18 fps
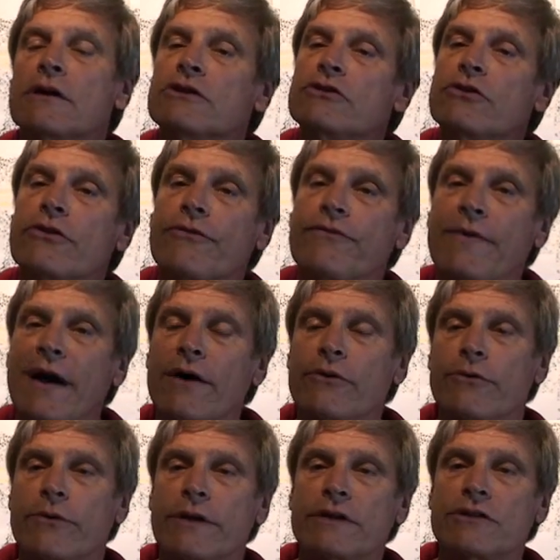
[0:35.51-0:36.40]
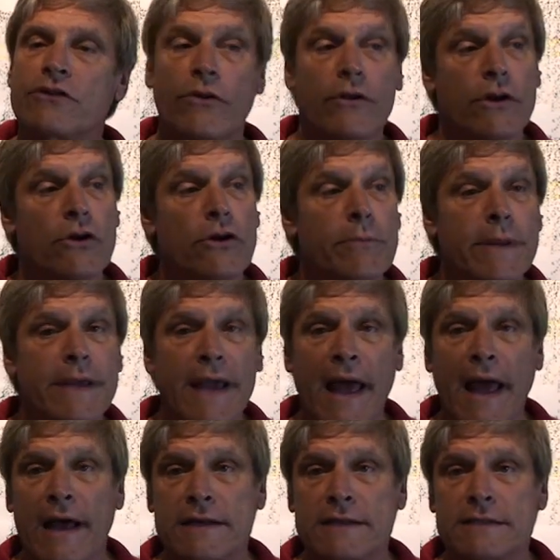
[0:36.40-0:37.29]
to the foundry so that it could be
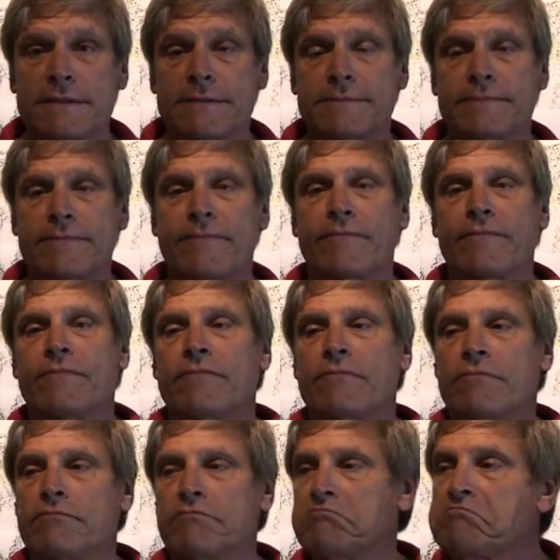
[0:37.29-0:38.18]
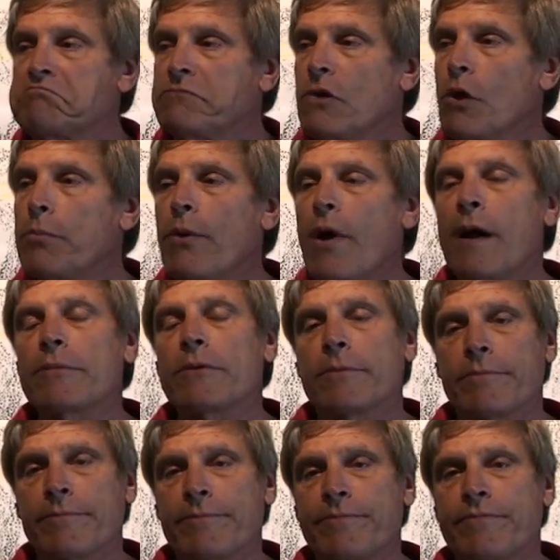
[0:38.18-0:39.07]
cast. No
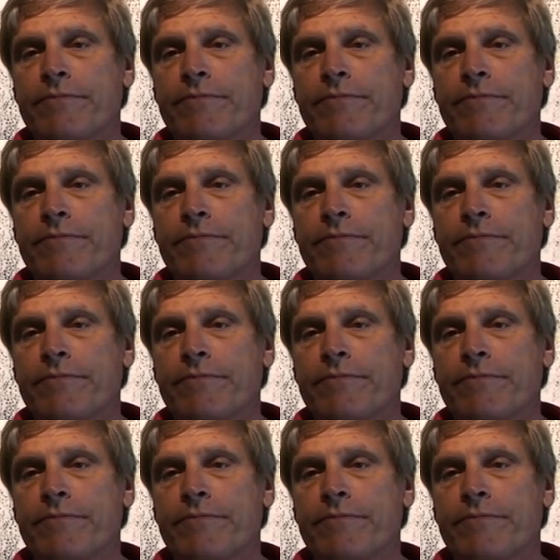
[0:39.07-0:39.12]
problem.